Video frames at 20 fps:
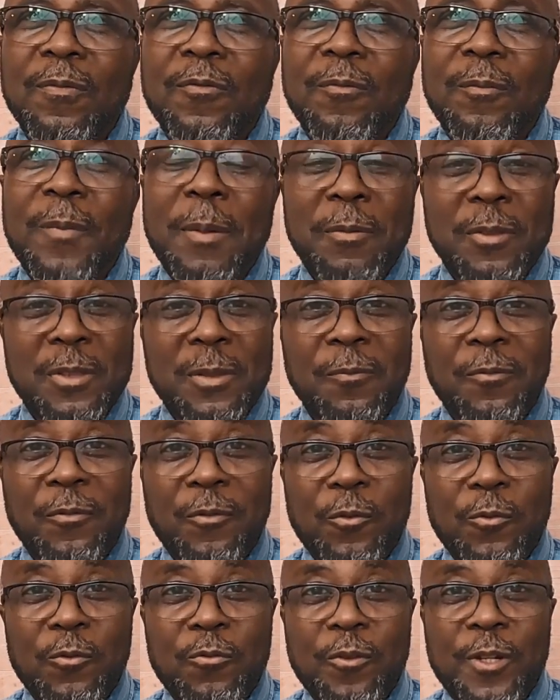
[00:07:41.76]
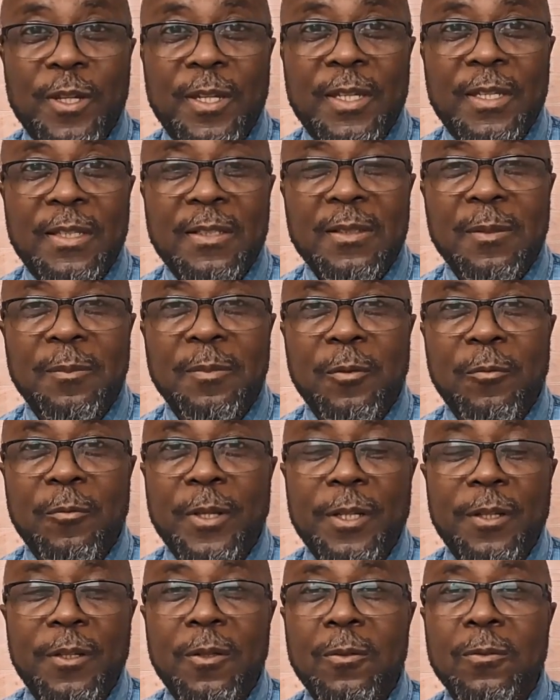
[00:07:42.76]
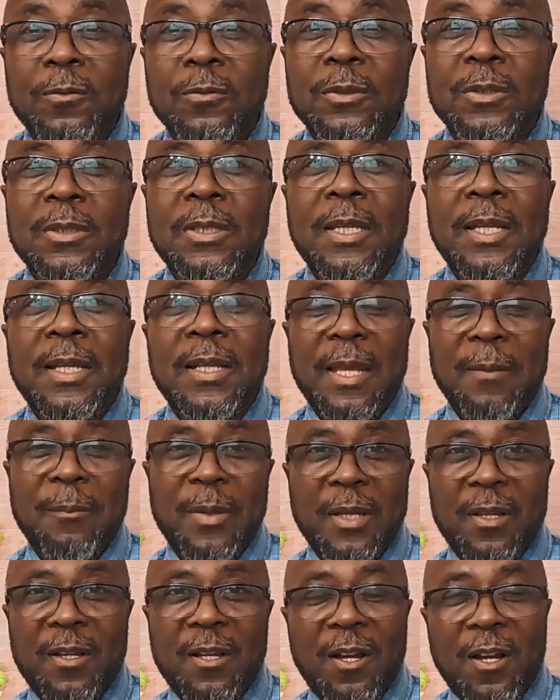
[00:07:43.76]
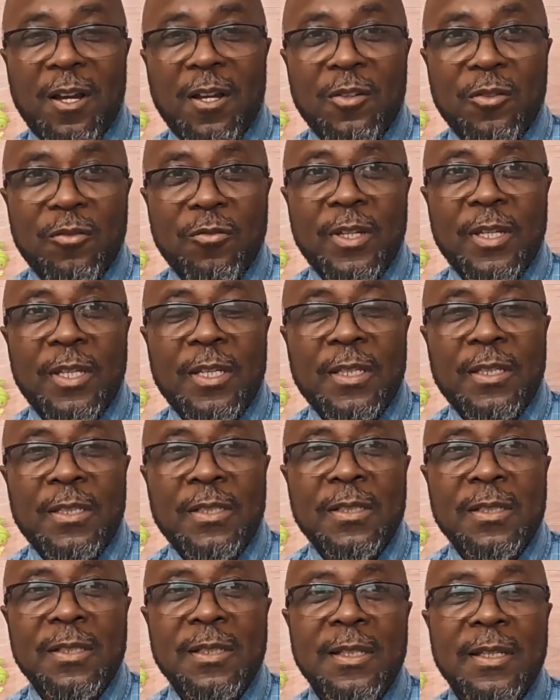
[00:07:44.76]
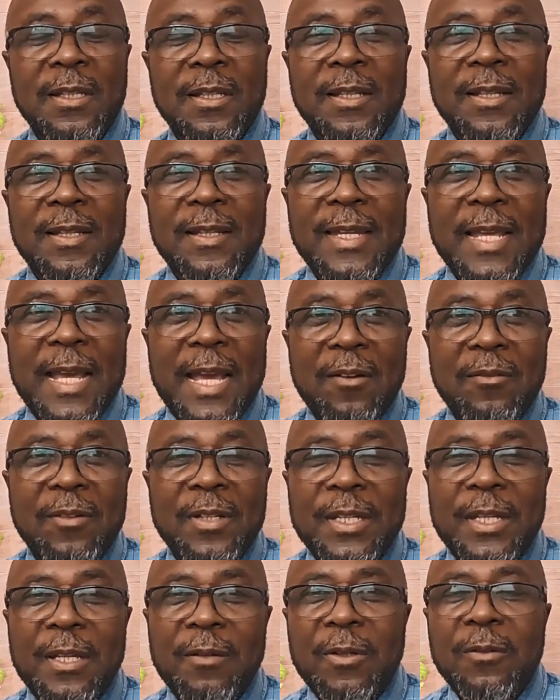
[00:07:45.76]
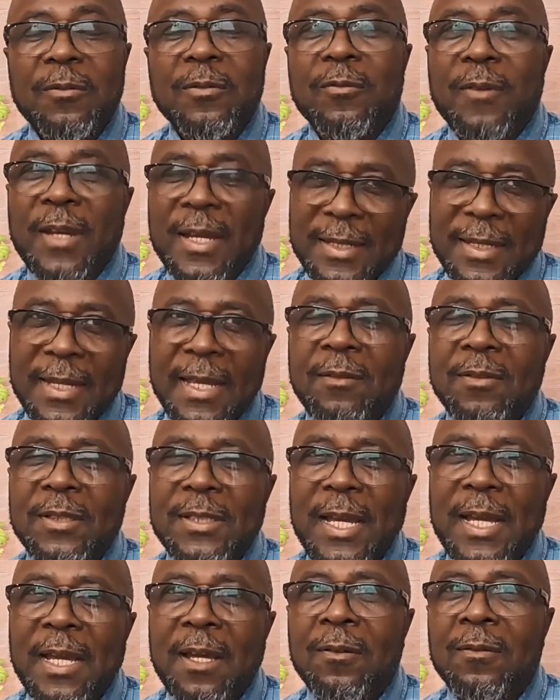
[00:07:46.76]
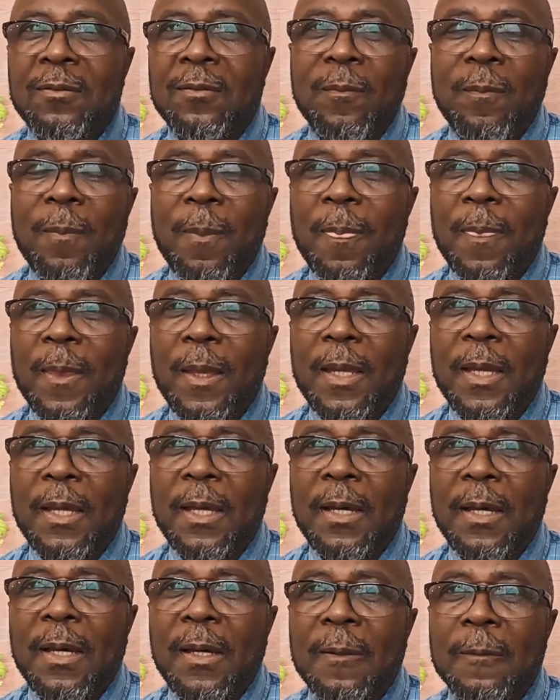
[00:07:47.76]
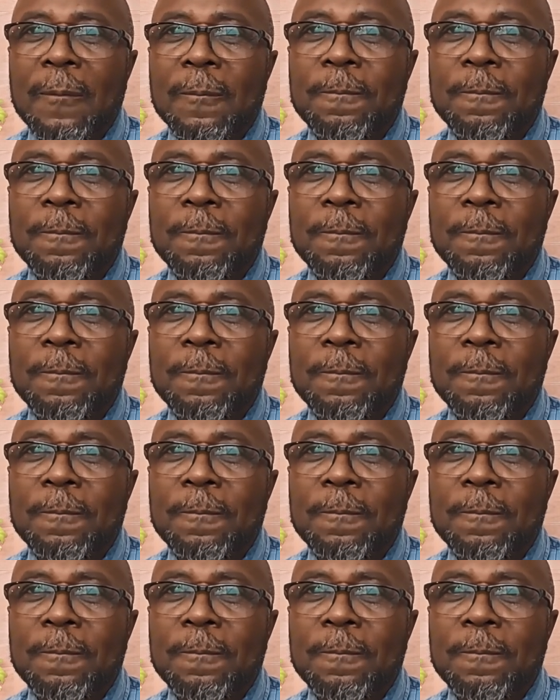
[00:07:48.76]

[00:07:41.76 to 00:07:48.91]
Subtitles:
maybe some fruit trees or perennials like pecan trees down there. We was right downtown uh,